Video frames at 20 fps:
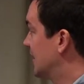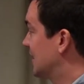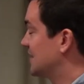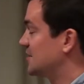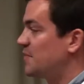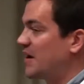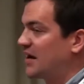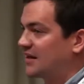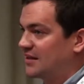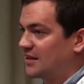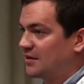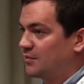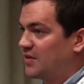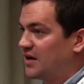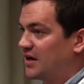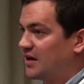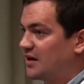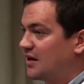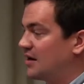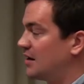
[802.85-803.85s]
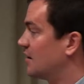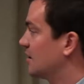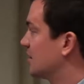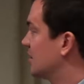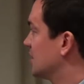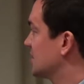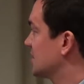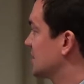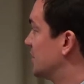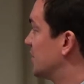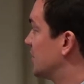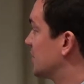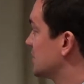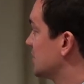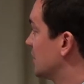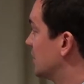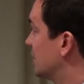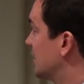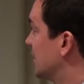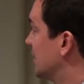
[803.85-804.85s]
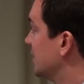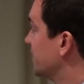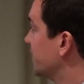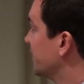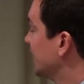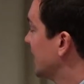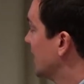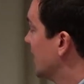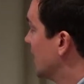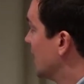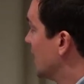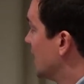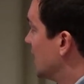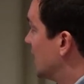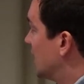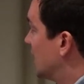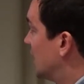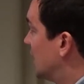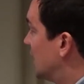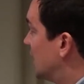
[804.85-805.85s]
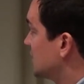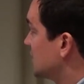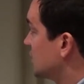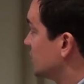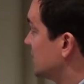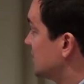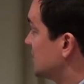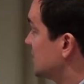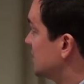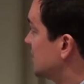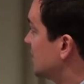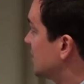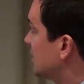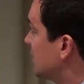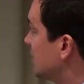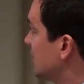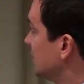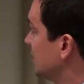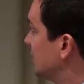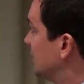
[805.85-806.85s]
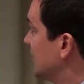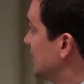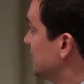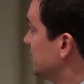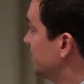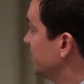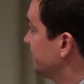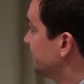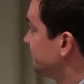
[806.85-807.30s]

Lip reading: expected by our customers already. So this is the current team.